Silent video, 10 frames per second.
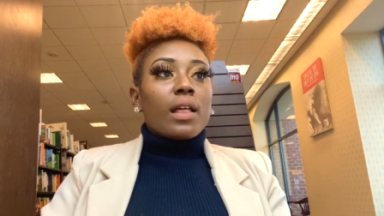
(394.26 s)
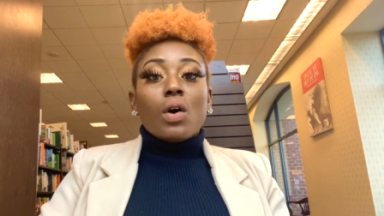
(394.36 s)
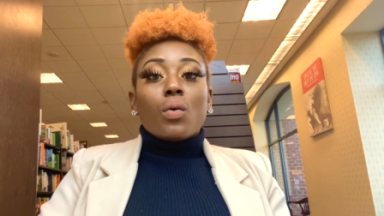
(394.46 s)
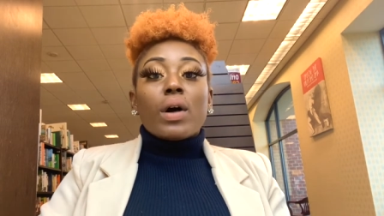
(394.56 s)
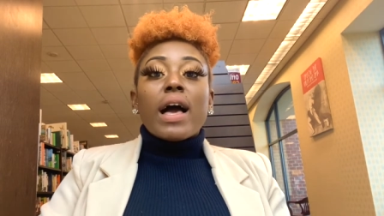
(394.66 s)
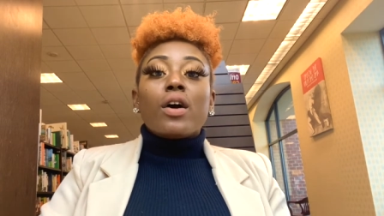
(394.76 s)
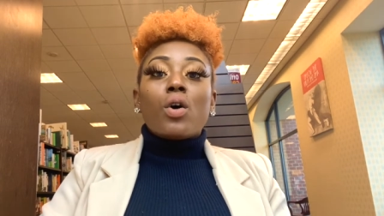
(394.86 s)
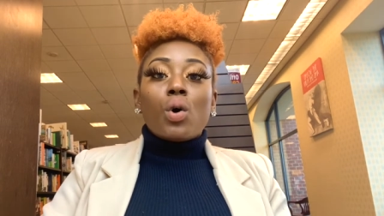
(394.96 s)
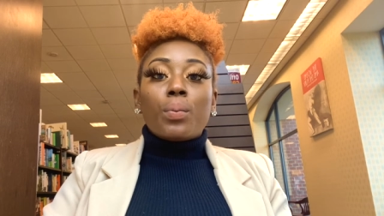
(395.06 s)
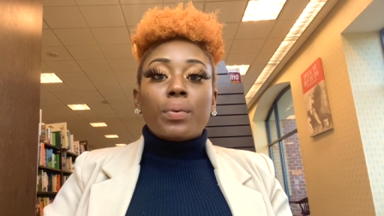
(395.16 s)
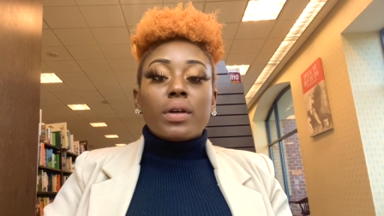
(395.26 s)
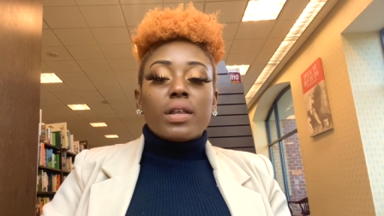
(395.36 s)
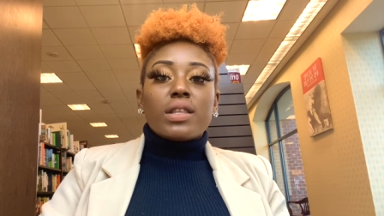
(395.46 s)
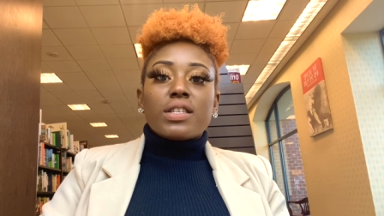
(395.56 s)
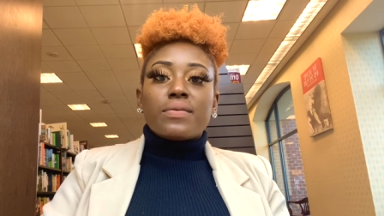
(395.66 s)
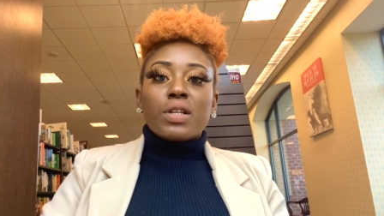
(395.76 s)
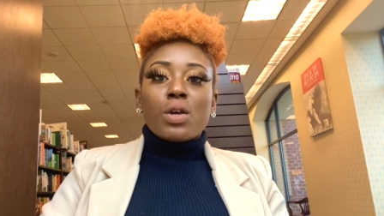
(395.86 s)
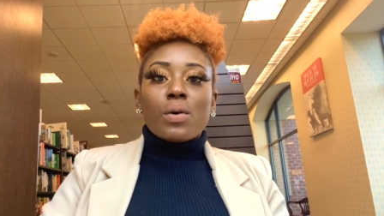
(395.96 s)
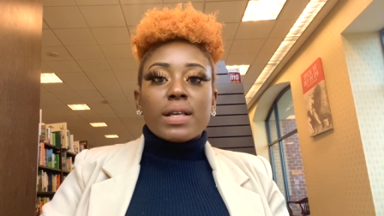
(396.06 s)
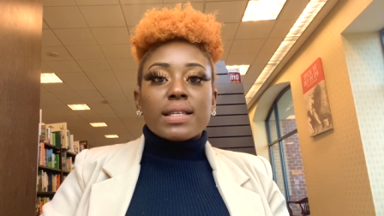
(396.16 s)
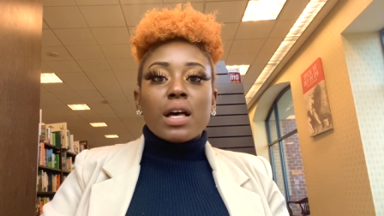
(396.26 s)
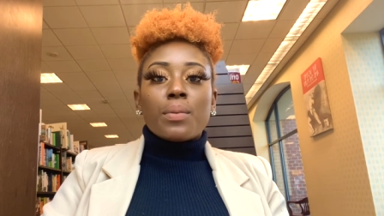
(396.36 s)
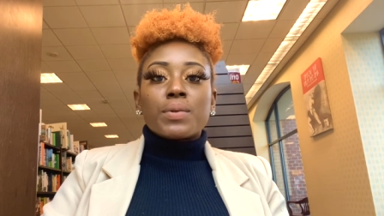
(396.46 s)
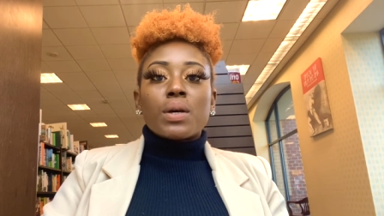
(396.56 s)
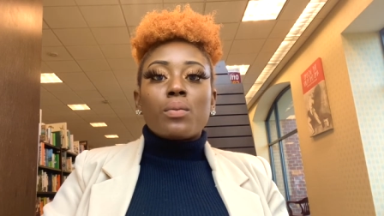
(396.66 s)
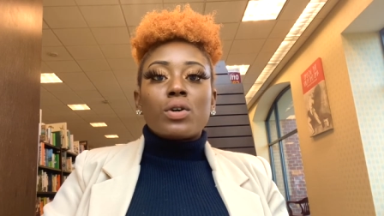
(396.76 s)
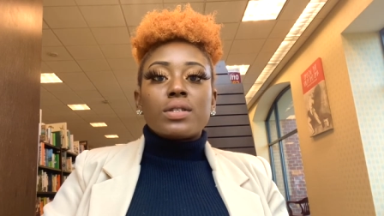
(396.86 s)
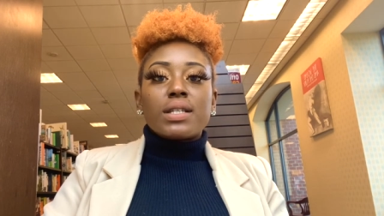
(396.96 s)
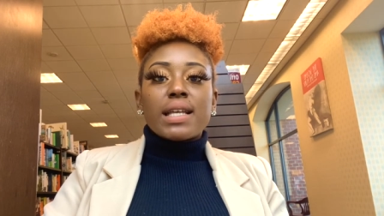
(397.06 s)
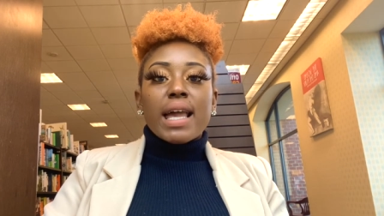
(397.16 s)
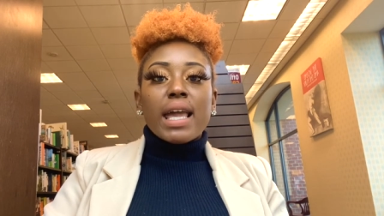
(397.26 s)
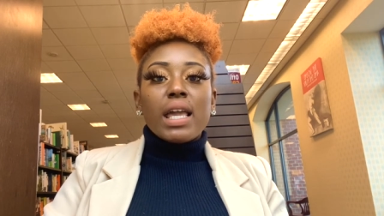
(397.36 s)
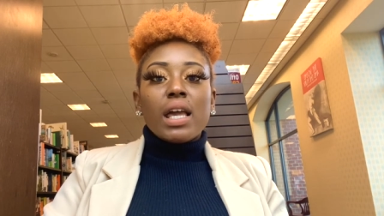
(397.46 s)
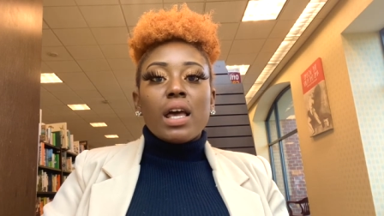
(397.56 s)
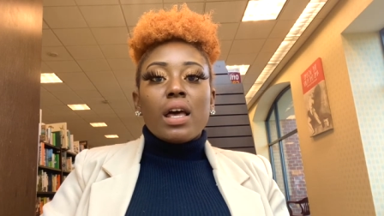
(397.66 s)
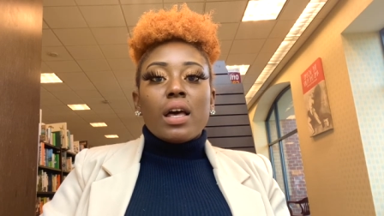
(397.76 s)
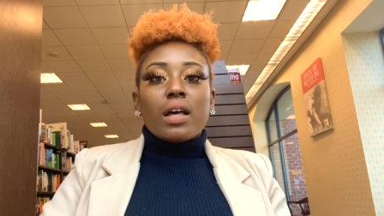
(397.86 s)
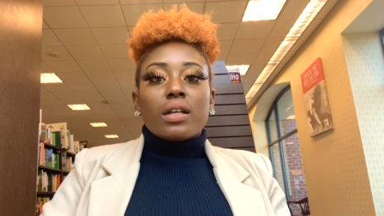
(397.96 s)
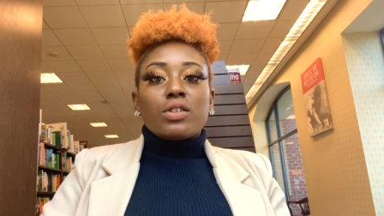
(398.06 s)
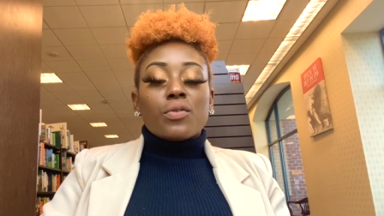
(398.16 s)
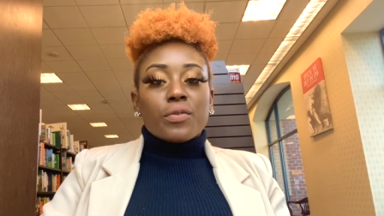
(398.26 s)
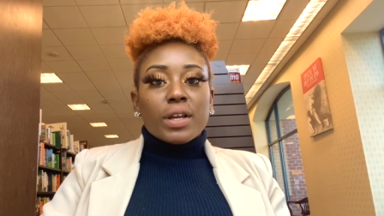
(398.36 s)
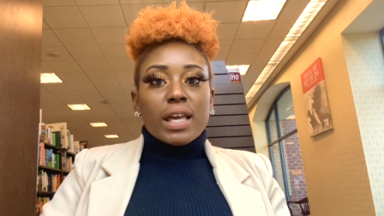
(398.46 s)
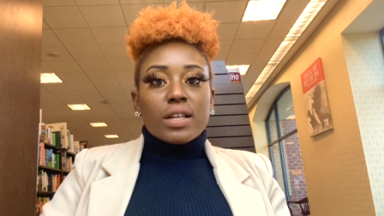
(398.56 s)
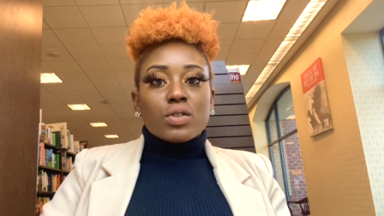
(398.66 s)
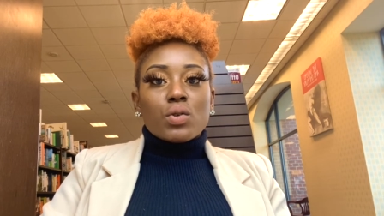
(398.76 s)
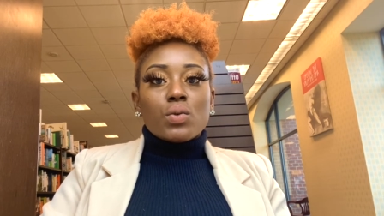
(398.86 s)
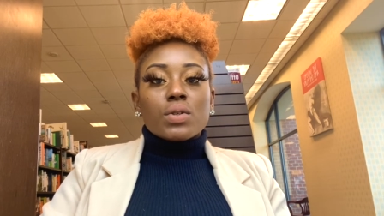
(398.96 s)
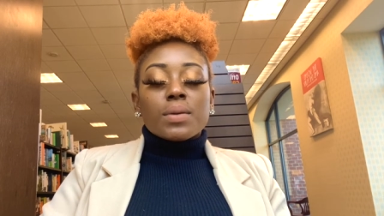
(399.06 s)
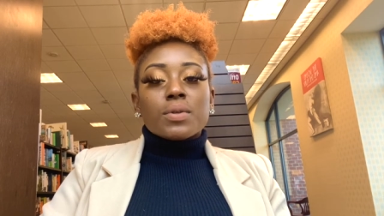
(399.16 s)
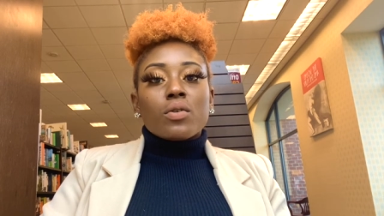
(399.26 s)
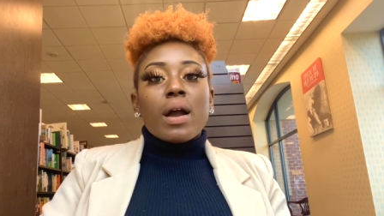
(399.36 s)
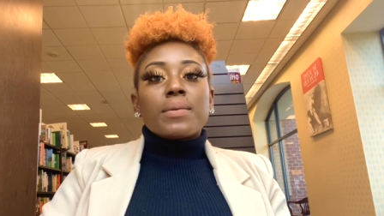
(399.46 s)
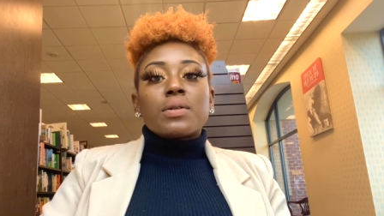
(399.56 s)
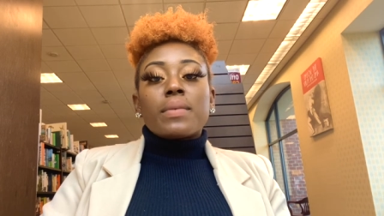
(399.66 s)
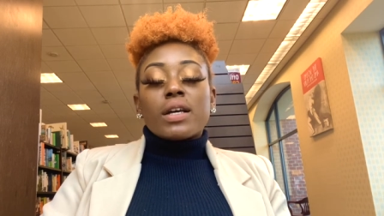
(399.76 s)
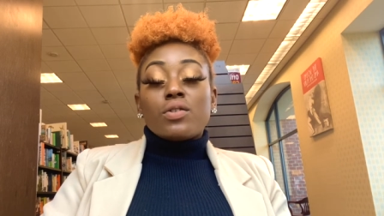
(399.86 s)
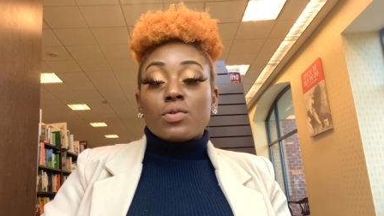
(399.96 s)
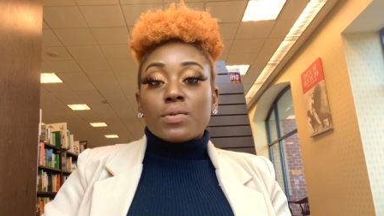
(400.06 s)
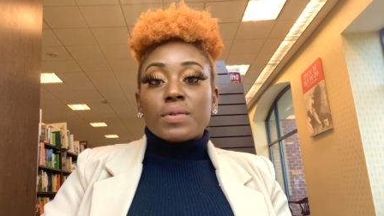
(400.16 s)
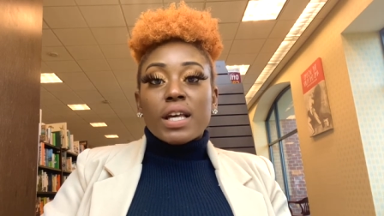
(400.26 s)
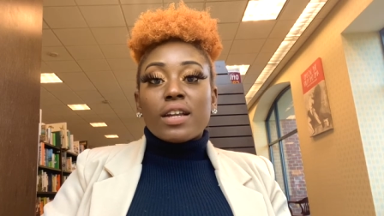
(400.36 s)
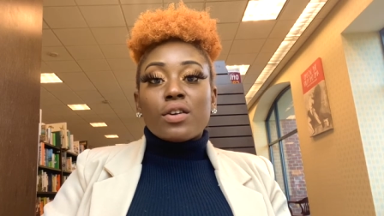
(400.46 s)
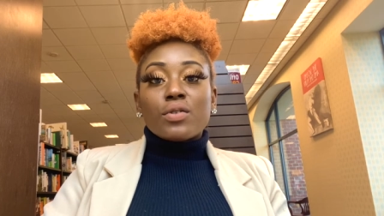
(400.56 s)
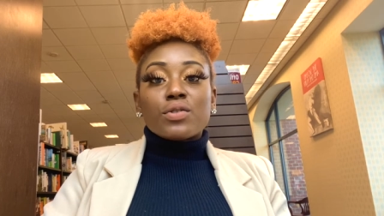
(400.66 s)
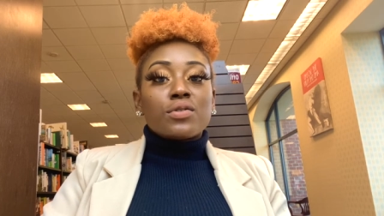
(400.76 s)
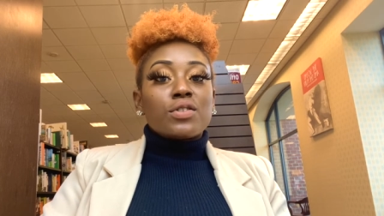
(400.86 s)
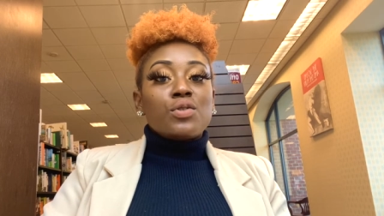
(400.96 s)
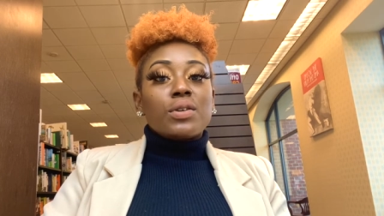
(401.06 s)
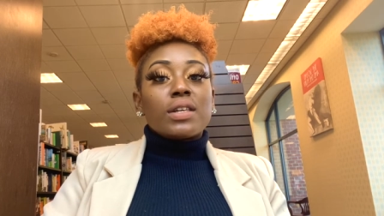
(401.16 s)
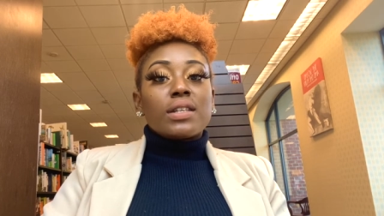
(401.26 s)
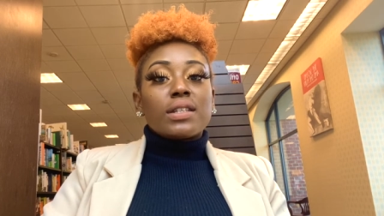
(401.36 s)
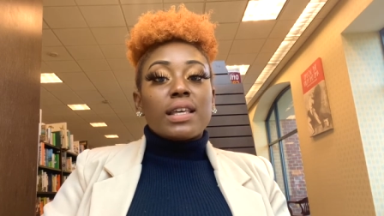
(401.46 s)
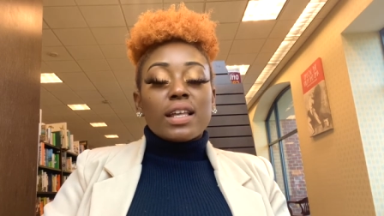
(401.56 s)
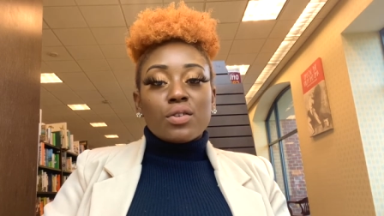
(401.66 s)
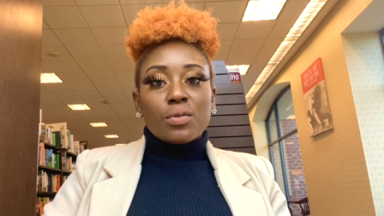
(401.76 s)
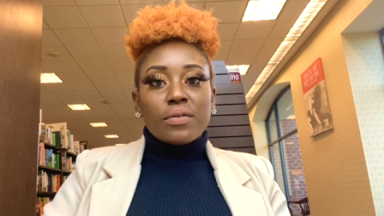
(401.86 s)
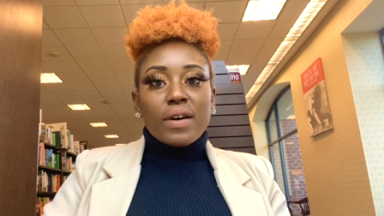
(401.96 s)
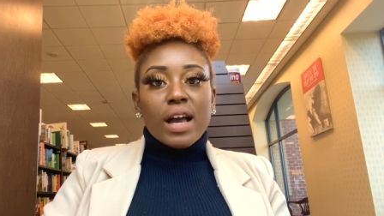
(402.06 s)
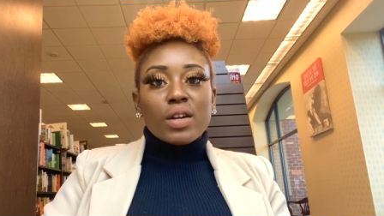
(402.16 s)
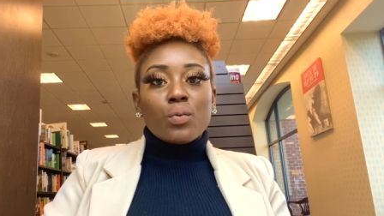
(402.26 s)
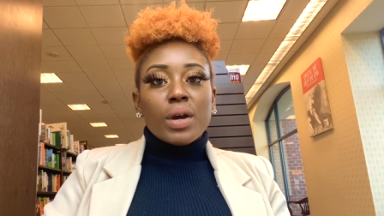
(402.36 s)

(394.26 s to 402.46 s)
Well, I hope this video has helped someone today. Don't forget to subscribe to my YouTube channel so that you can get notified when